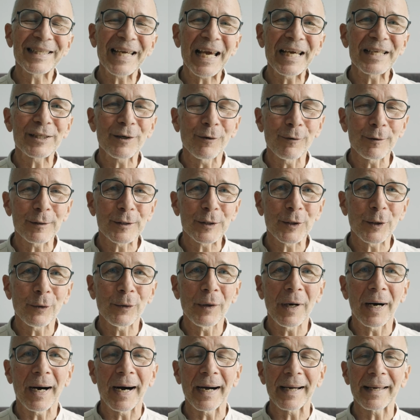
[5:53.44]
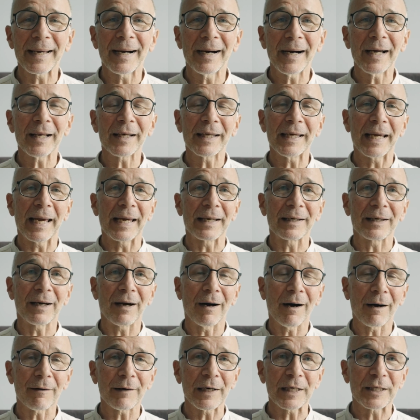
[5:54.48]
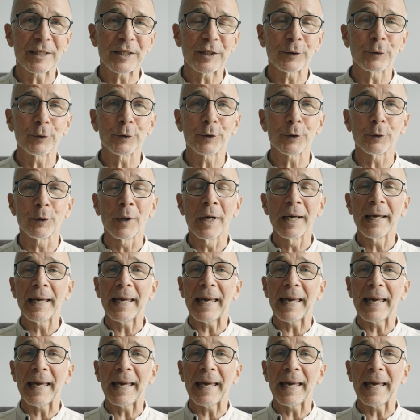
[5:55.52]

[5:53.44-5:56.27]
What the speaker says: case also, I highly encourage you to